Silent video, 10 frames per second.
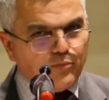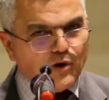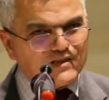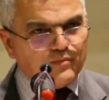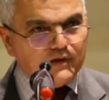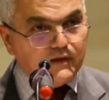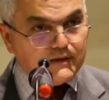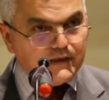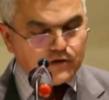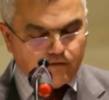the
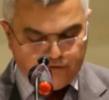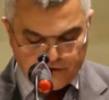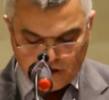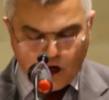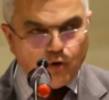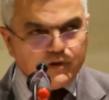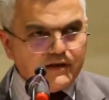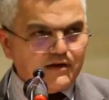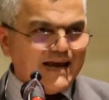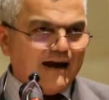possibilities of first
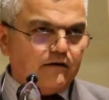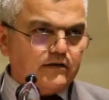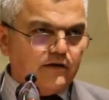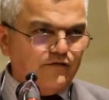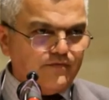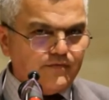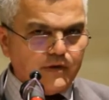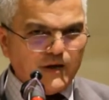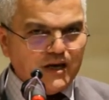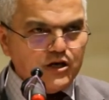owning the narrative,